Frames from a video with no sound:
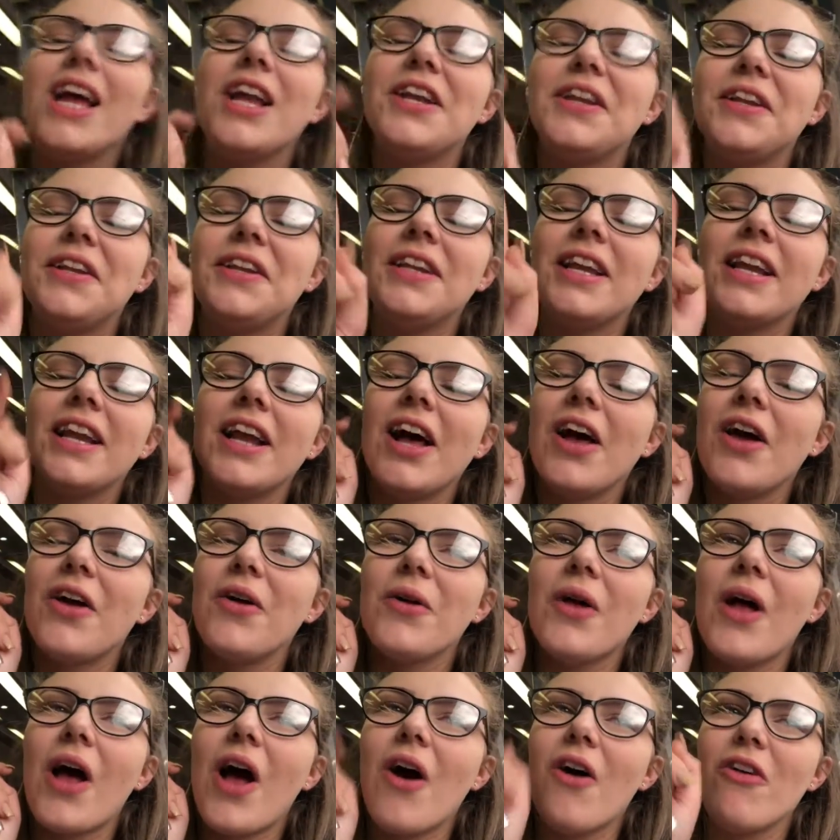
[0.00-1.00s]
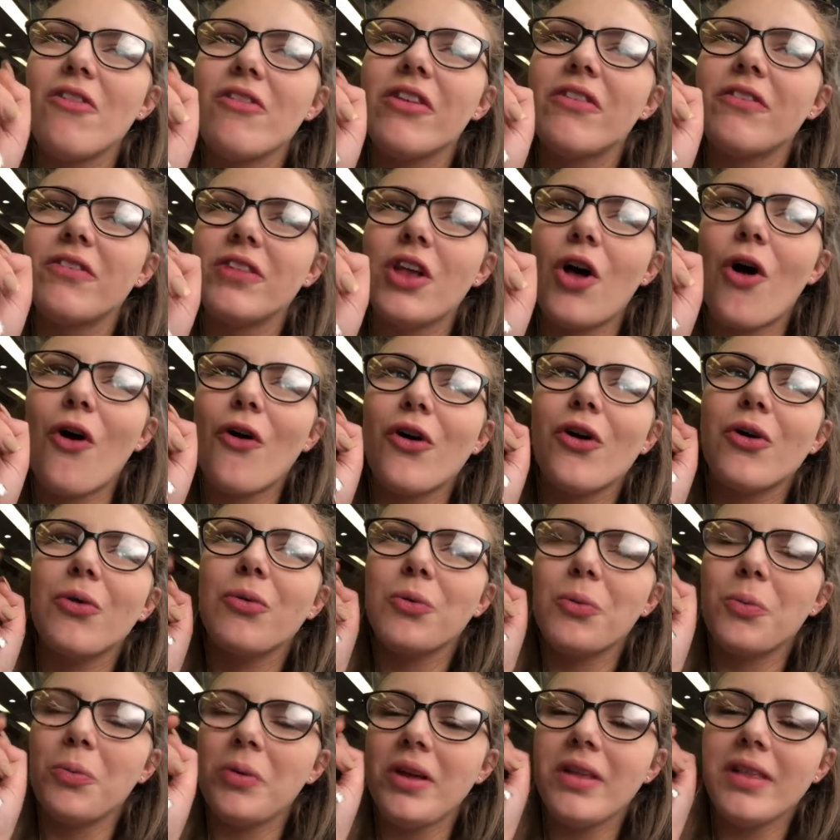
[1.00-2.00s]
No other vlog
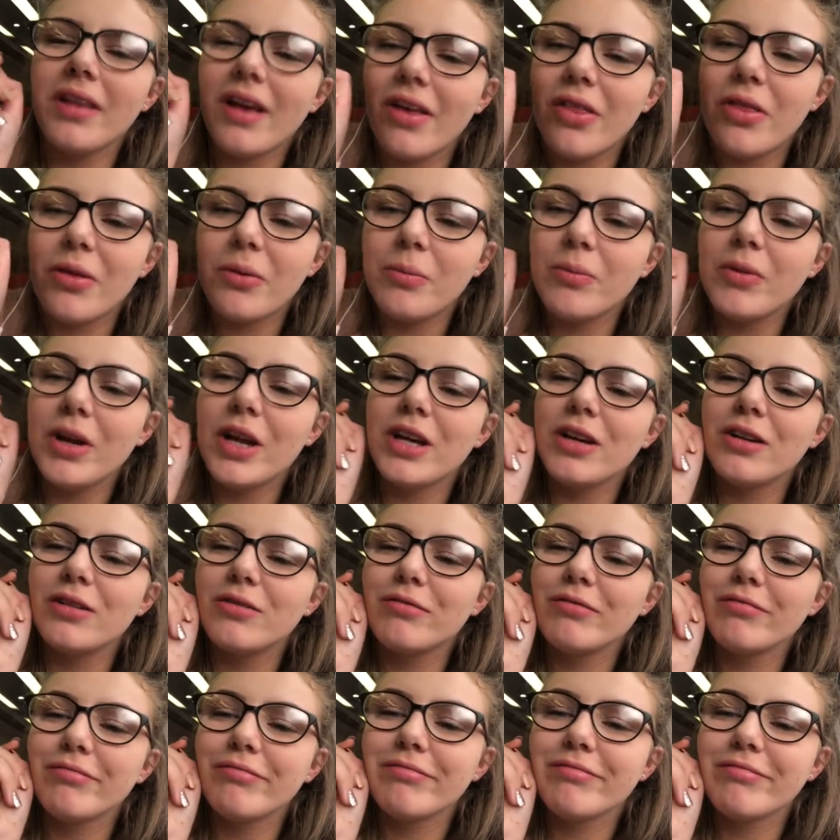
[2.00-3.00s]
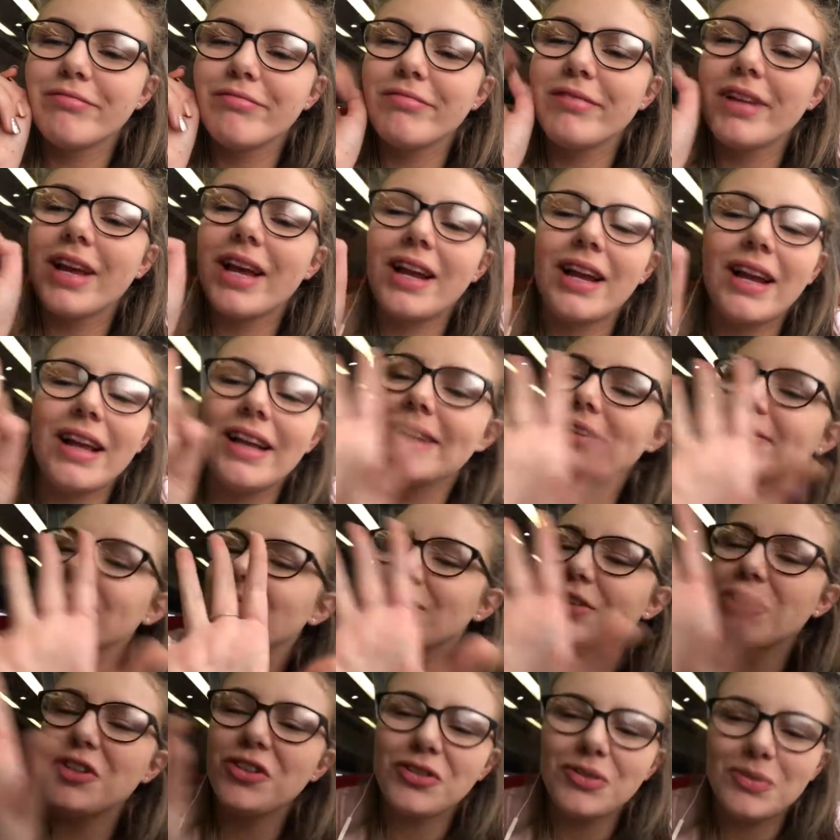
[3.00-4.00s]
will beat that thumbnail. Like,
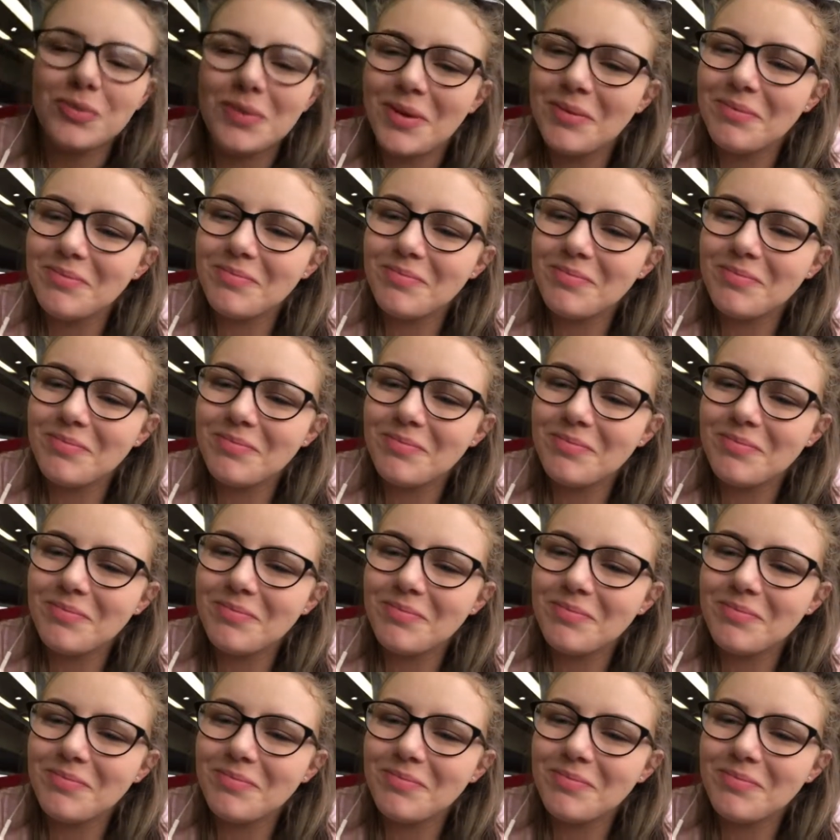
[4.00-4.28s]
just